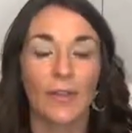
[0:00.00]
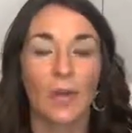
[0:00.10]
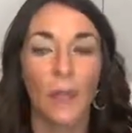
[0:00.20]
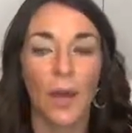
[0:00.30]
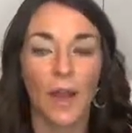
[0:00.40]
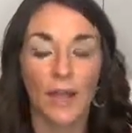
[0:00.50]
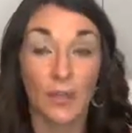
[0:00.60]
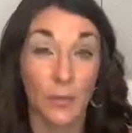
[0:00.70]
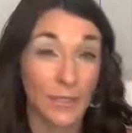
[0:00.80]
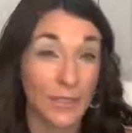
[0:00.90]
like, what
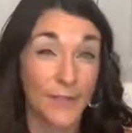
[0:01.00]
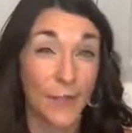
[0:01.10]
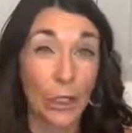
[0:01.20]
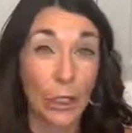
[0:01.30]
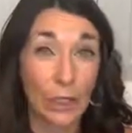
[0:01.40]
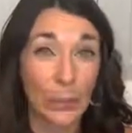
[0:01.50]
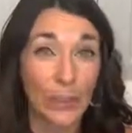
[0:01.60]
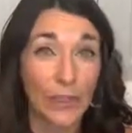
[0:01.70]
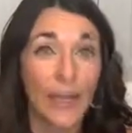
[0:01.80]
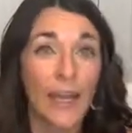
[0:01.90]
has worked for you?